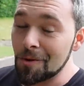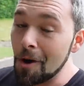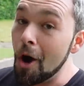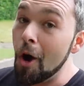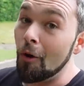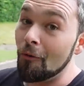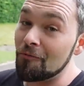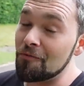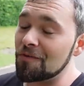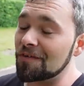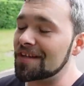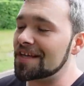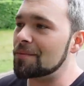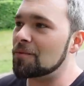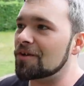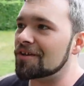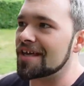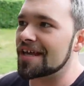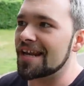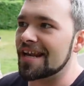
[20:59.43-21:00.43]
Hopefully,
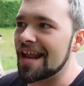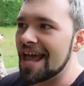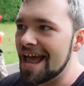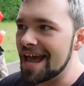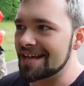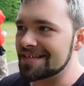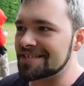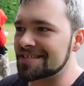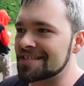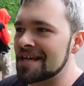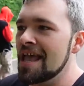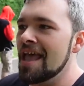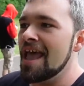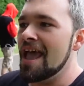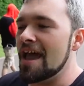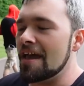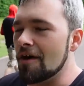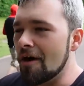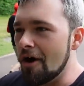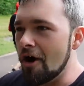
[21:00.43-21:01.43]
we'll get an S,
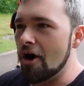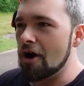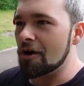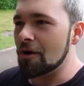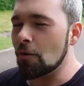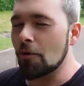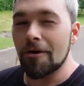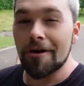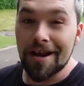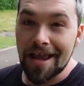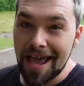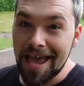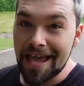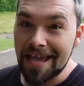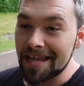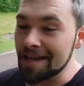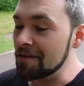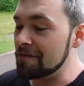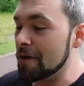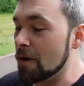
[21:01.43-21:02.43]
an R, or an
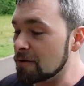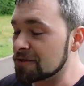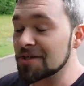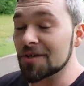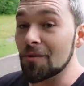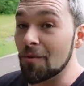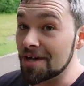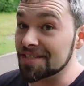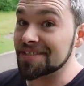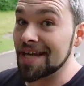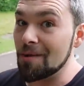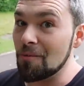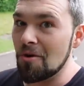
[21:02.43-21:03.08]
A. Those are the ones I